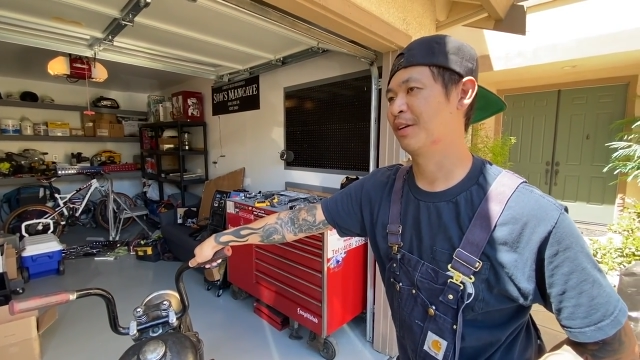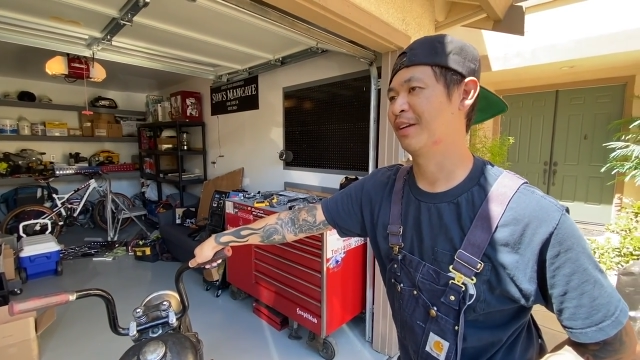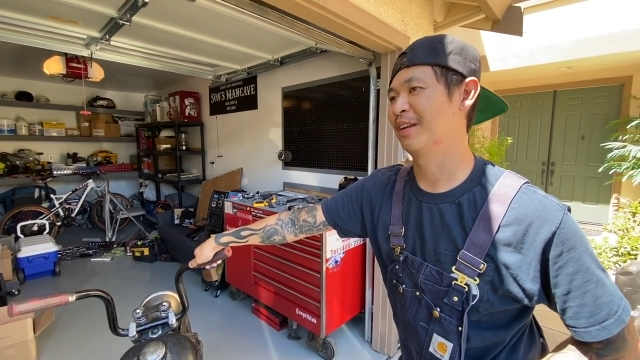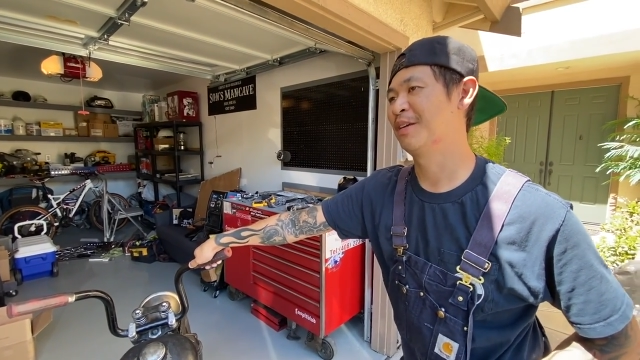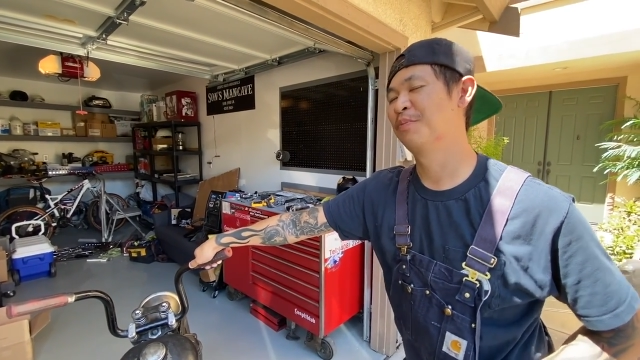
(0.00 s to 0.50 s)
and
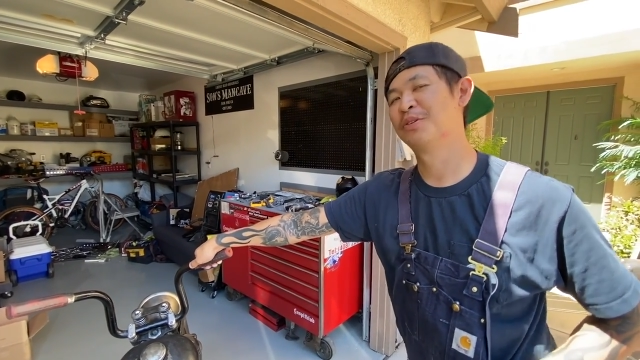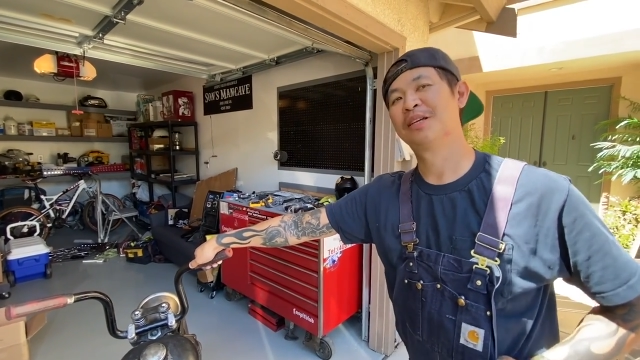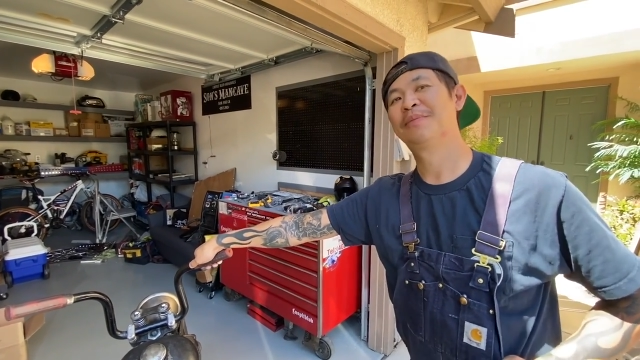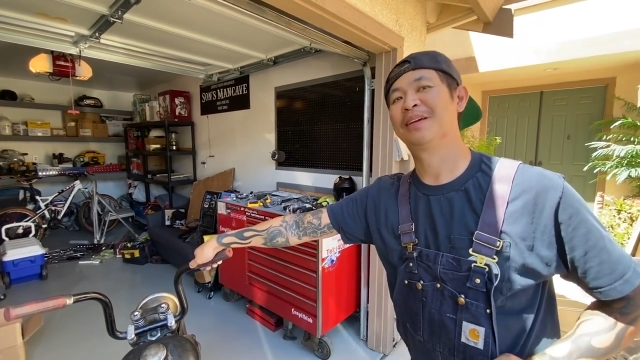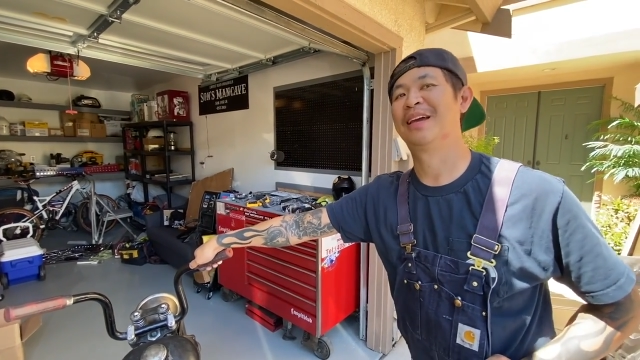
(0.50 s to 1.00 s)
then he pulls
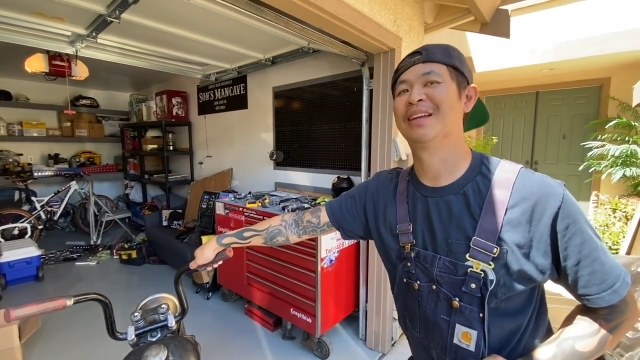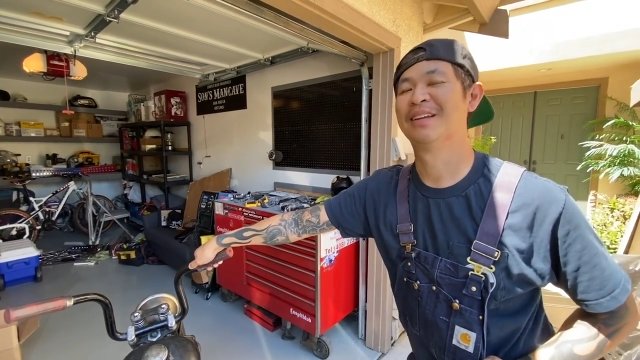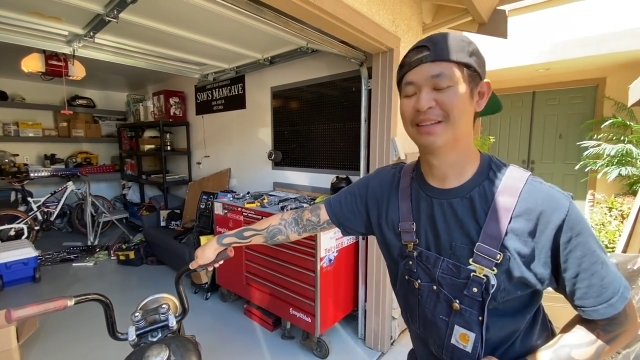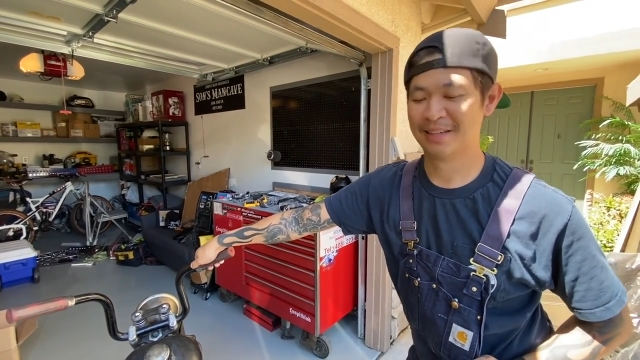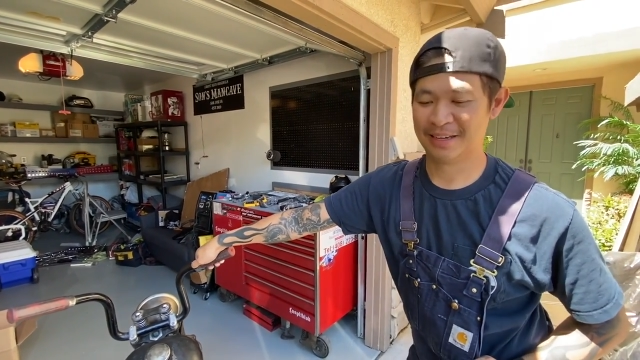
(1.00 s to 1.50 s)
up again
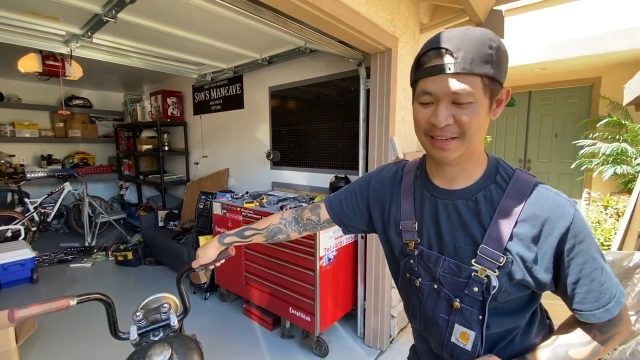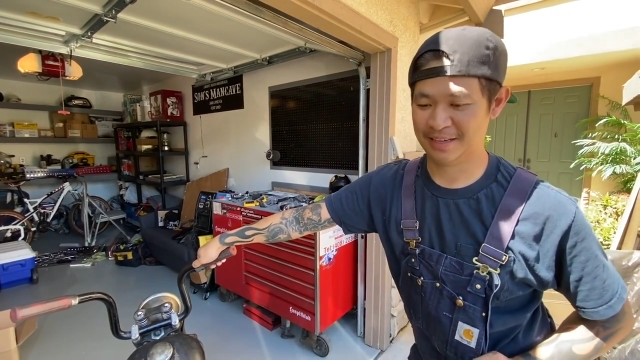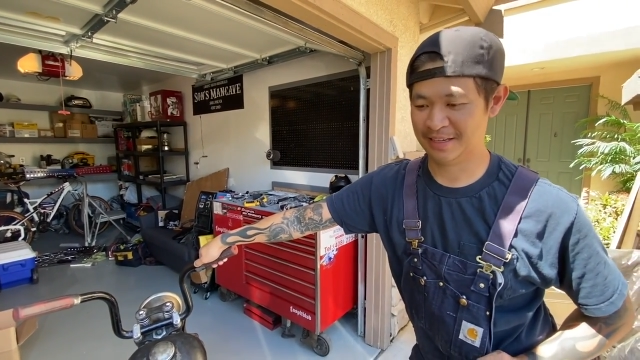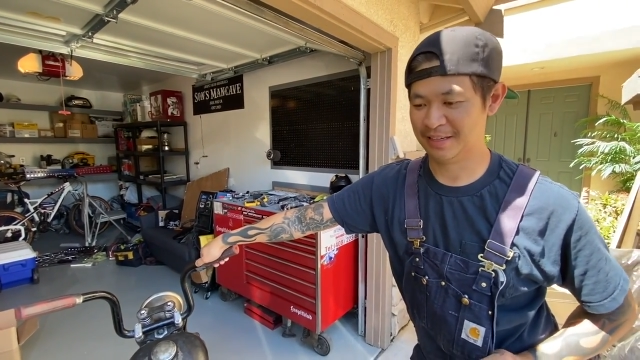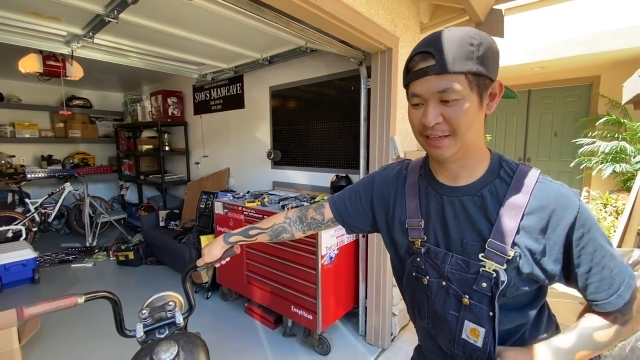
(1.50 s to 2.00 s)

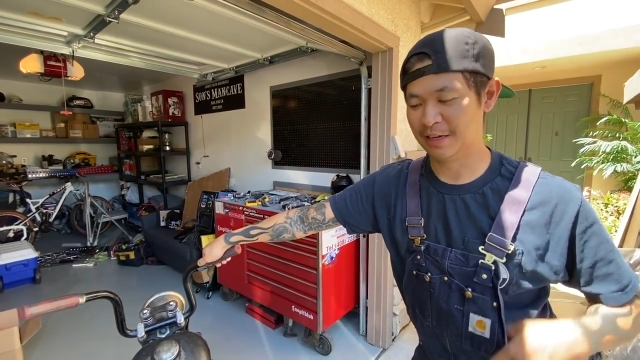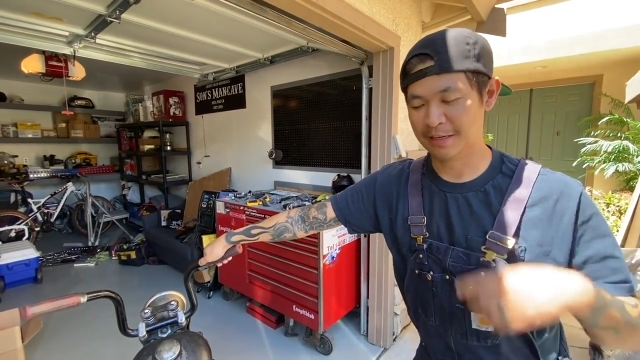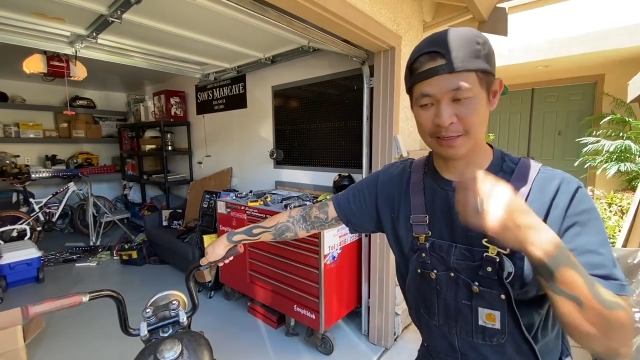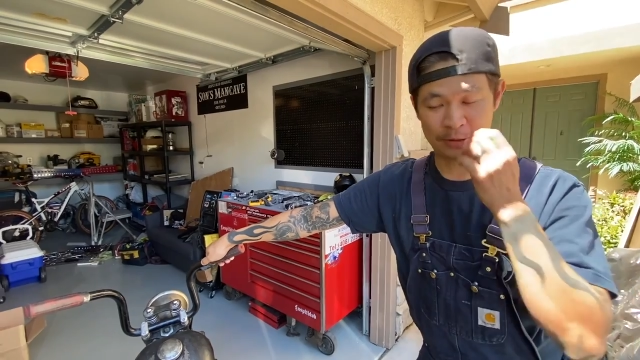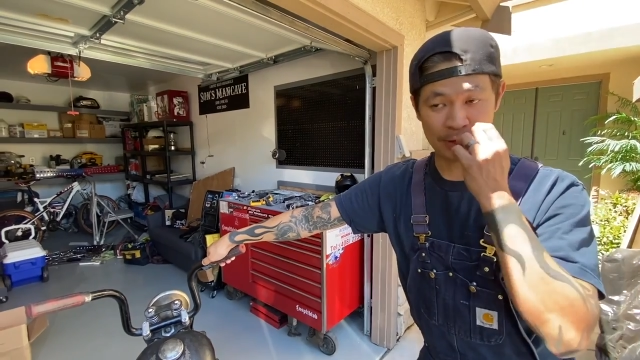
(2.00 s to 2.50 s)

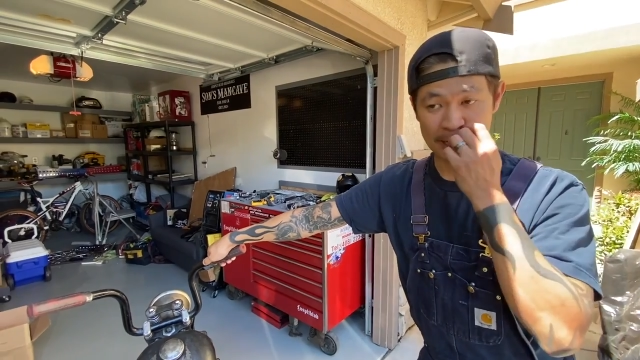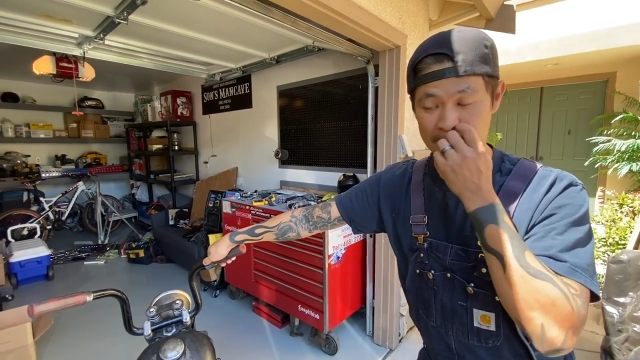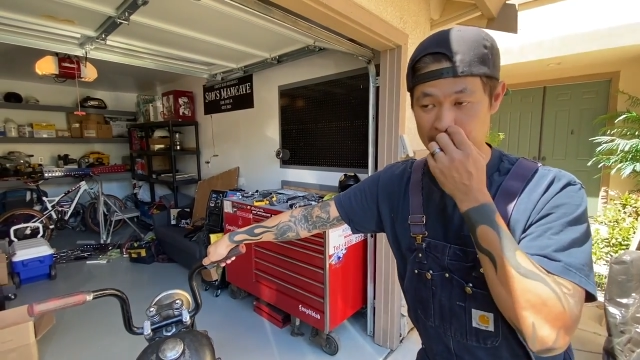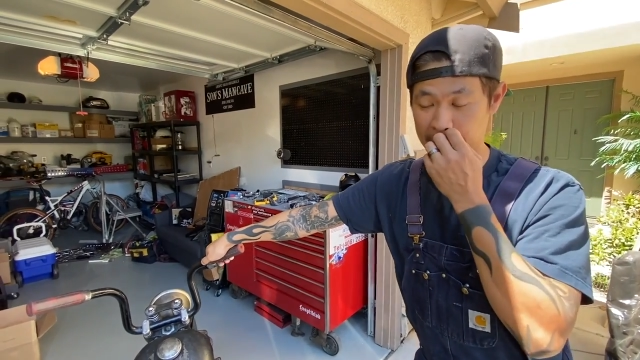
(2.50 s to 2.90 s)
in his truck,